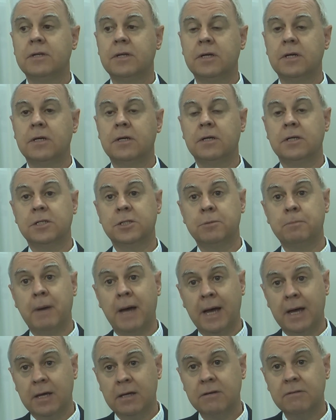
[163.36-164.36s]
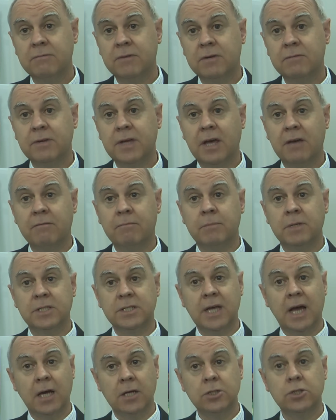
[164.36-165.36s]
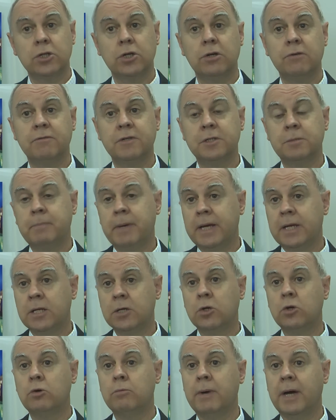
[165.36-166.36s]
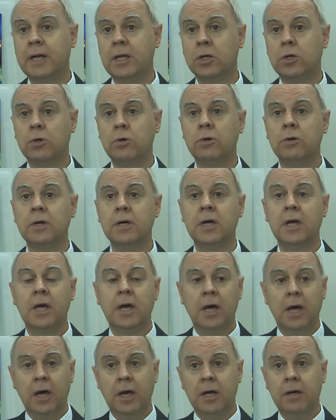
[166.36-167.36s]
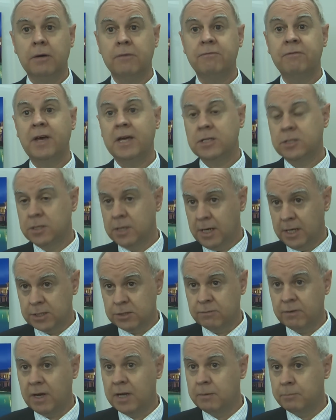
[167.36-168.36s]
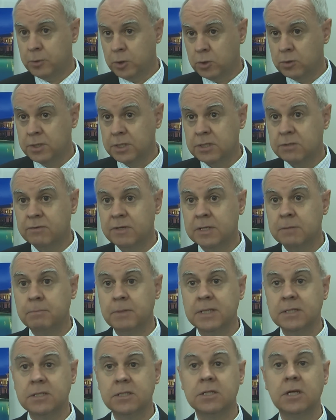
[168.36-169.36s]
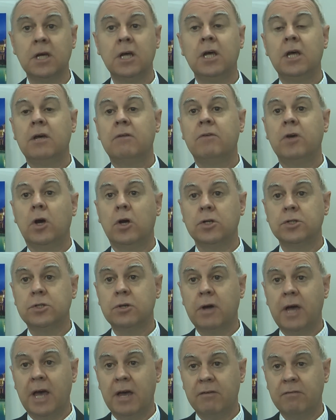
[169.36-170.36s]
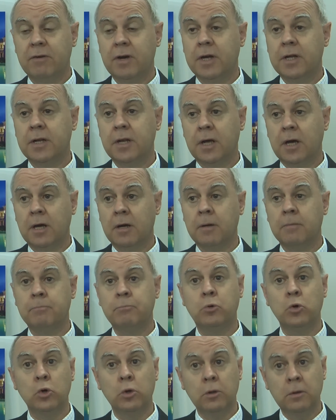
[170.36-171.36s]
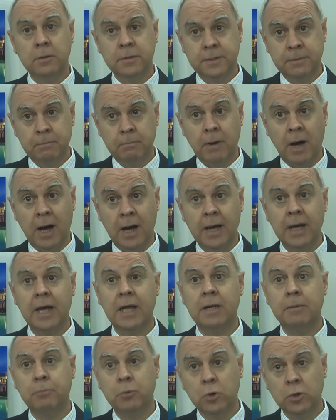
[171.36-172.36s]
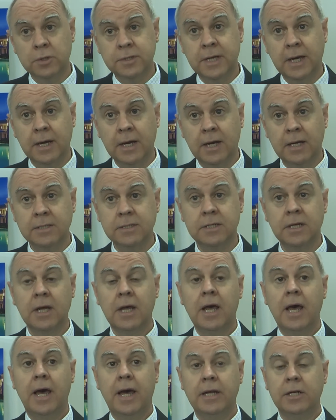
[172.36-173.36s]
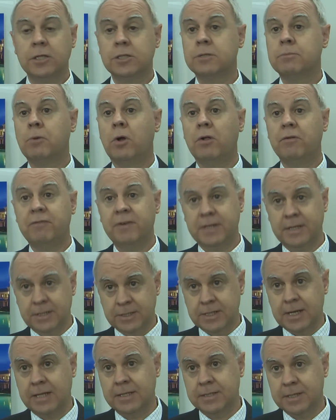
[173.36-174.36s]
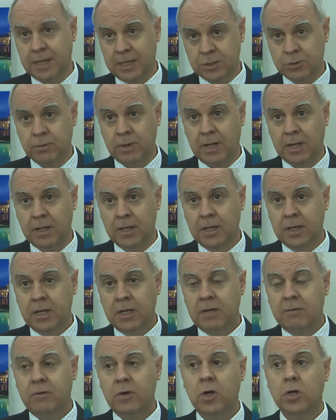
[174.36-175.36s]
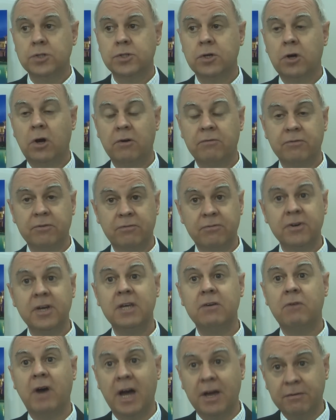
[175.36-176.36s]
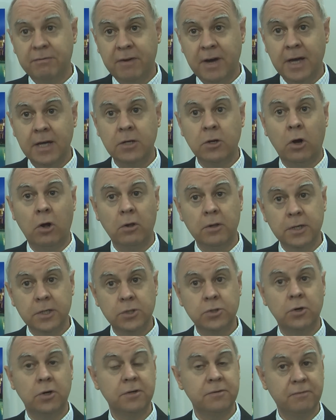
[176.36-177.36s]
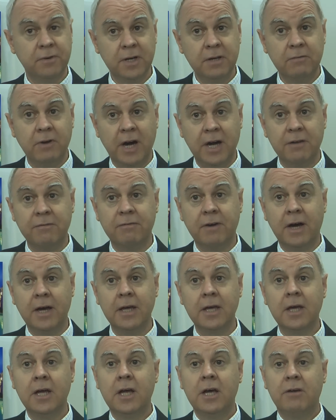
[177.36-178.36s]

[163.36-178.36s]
an, uh, a spa where we have massage service, pedicure, manicure, uh, facial as well, and beauty treatments. We also have a uh, pool bar and a pool terrace, and a small fitness center as well. We also offer free Wi-Fi, the whole resort free Wi-Fi,